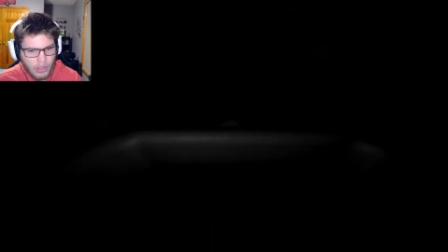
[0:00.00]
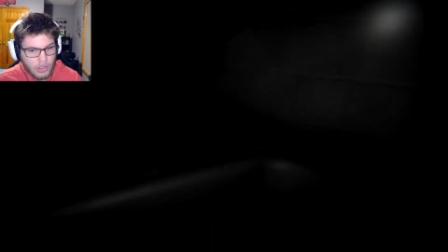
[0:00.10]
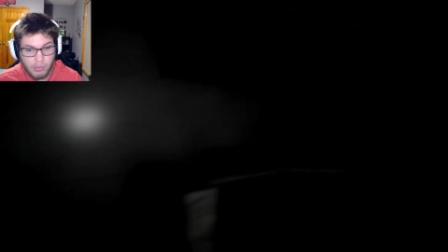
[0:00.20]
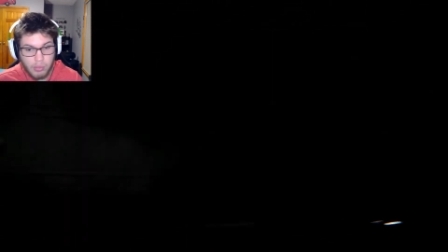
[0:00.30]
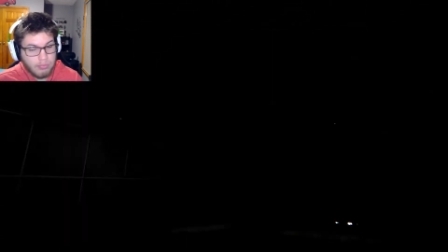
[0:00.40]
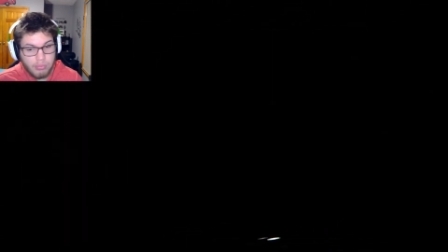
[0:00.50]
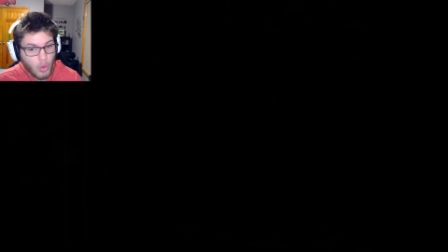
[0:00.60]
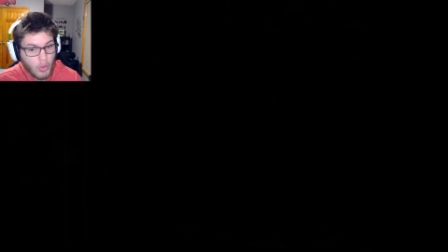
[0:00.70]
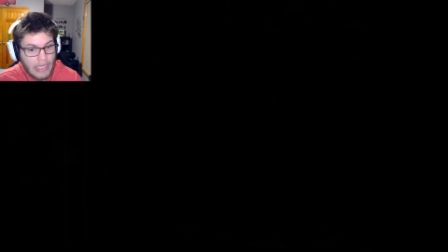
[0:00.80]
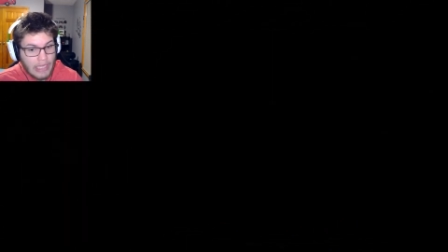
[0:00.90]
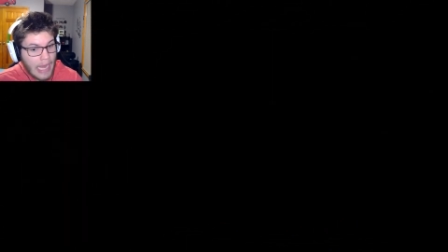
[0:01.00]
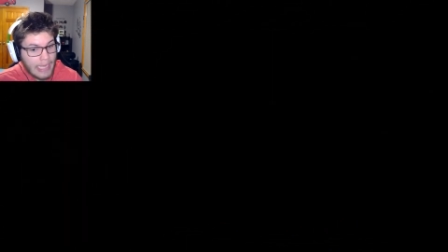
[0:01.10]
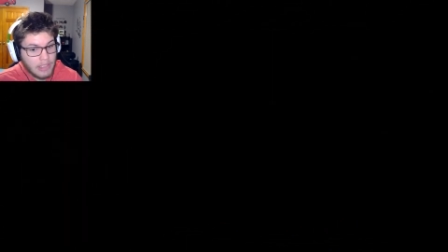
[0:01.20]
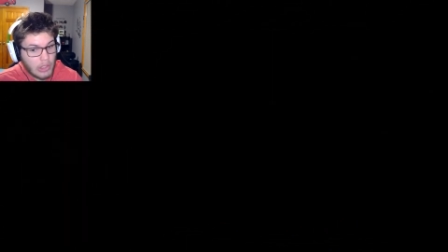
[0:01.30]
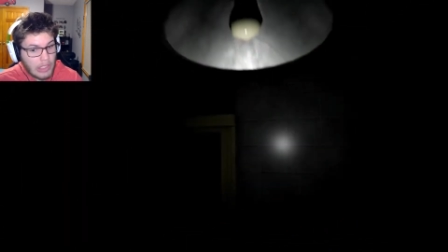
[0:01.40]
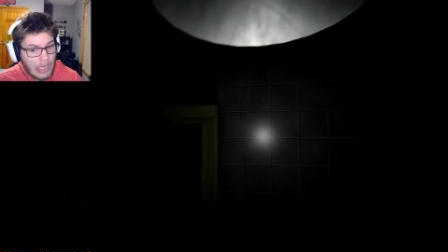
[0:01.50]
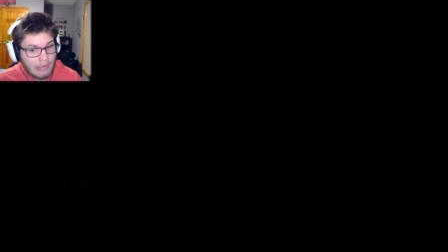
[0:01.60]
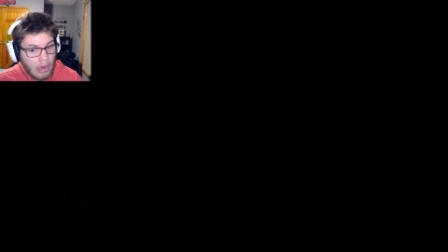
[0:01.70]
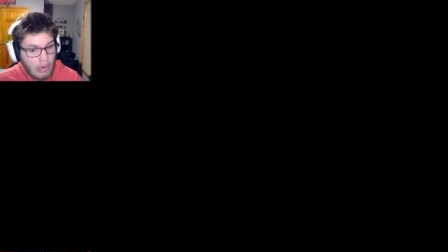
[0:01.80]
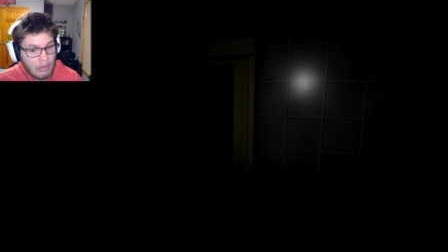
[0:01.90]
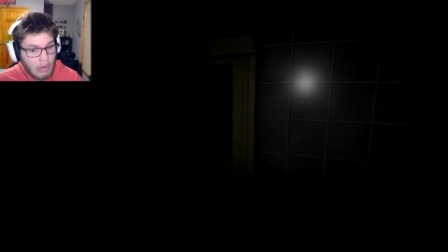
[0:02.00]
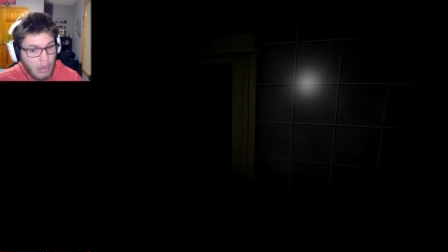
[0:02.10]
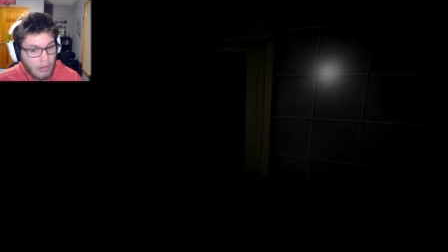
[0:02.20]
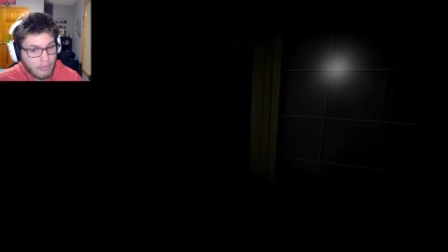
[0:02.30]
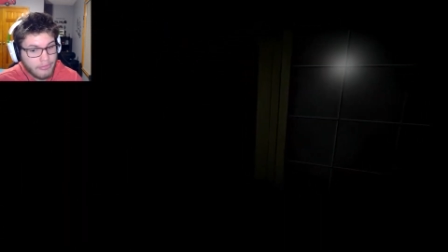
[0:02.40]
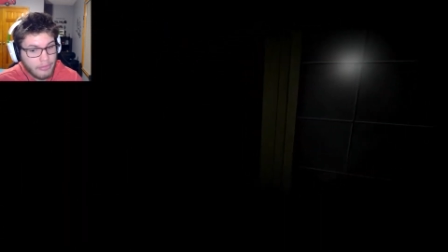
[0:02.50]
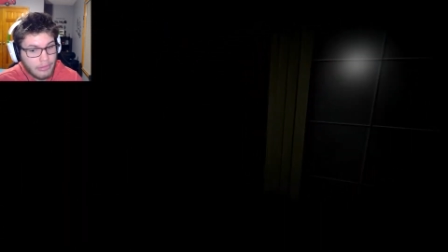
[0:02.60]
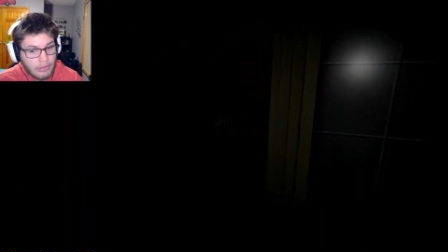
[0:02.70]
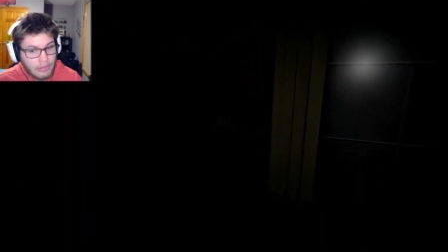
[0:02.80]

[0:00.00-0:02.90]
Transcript: spooky lights are cutting on and off.